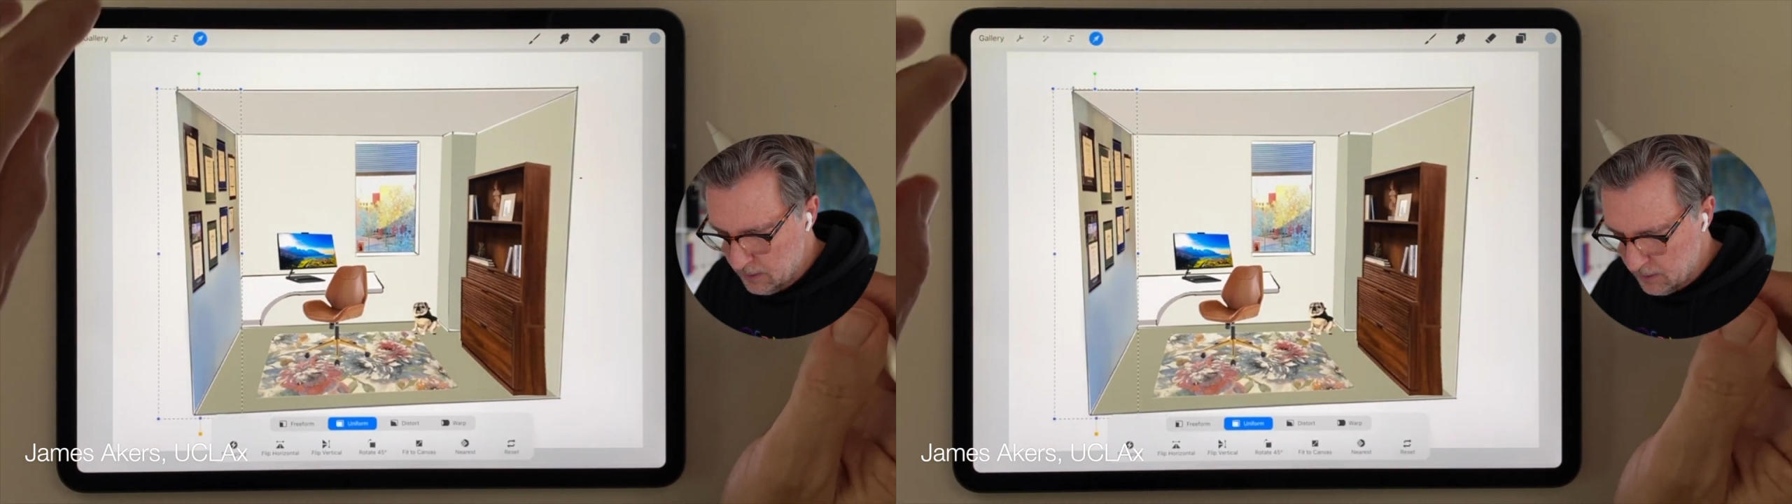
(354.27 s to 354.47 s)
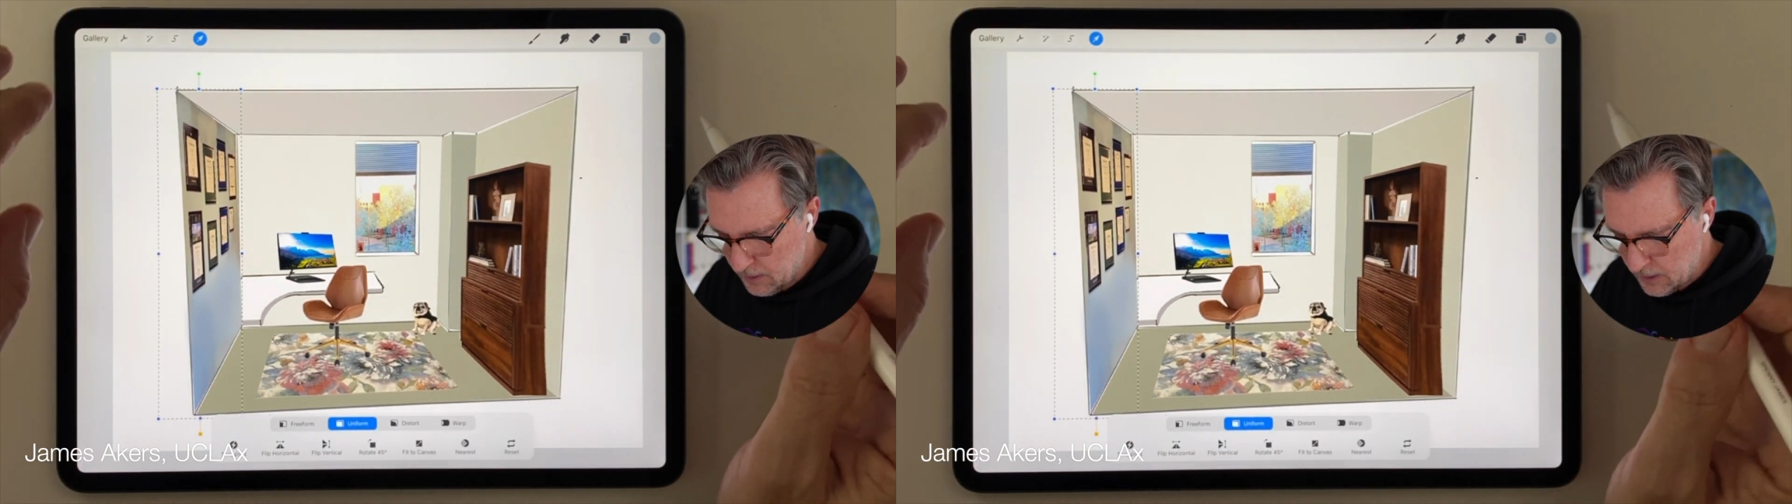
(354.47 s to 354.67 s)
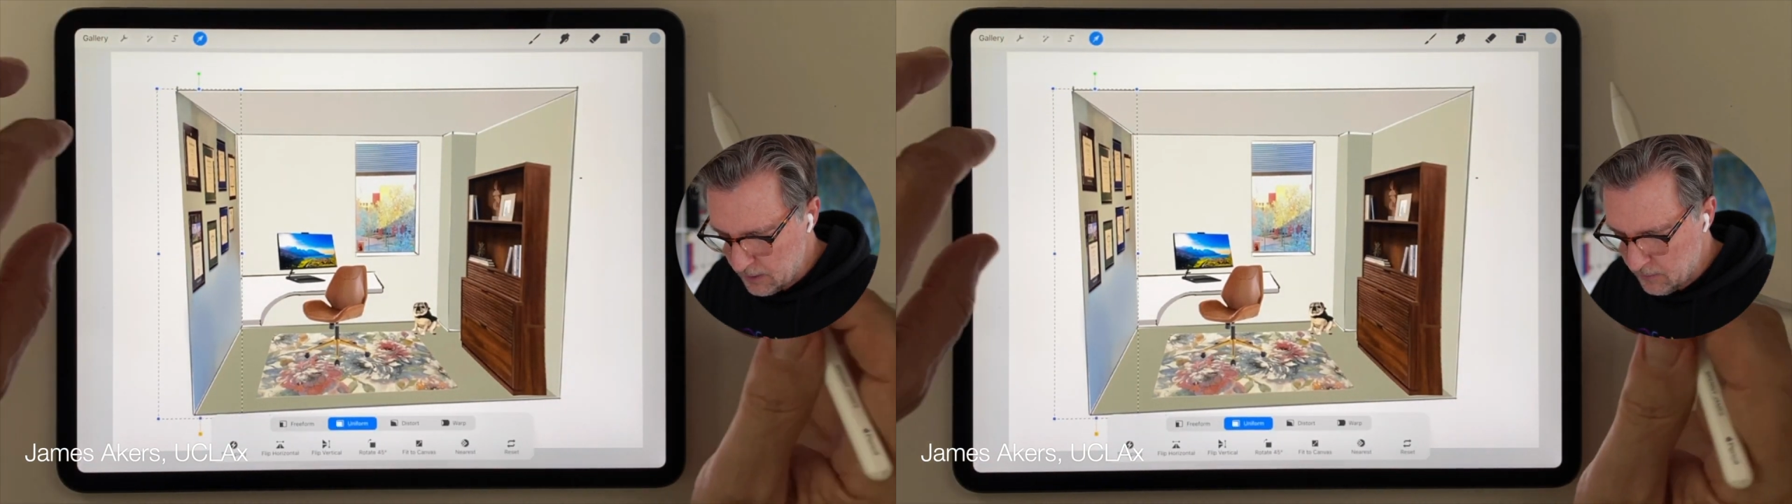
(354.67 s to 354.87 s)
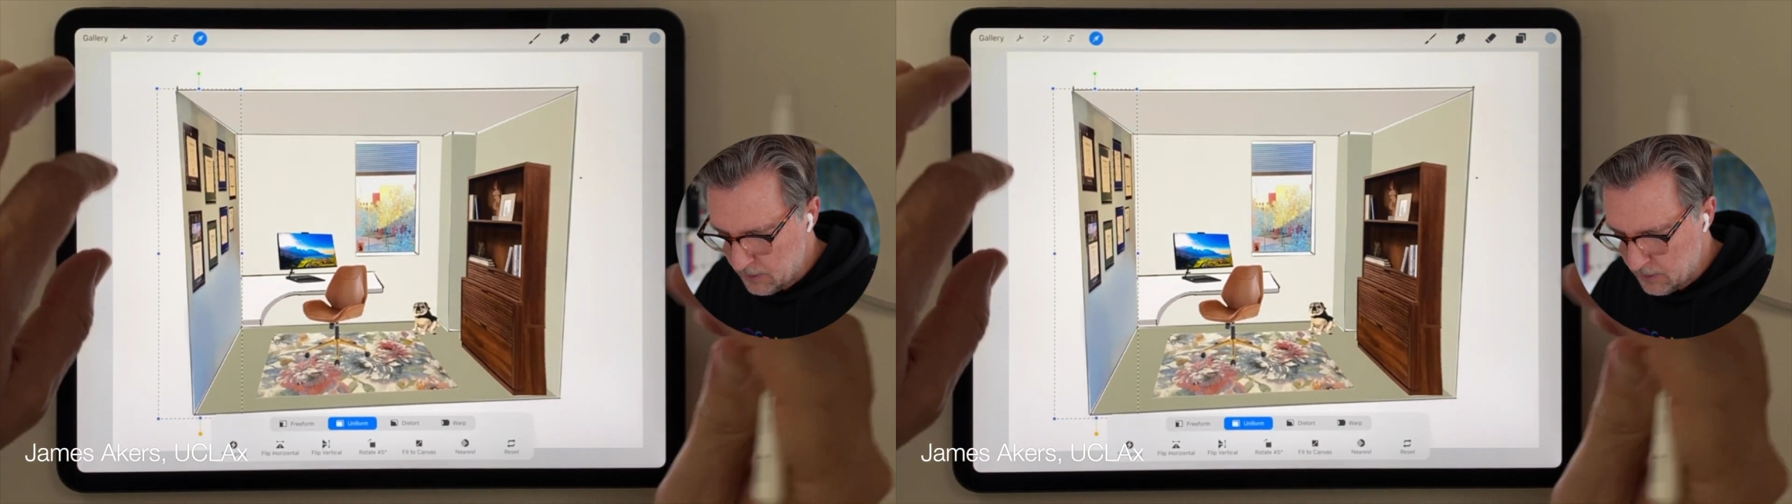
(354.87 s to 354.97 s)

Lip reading: now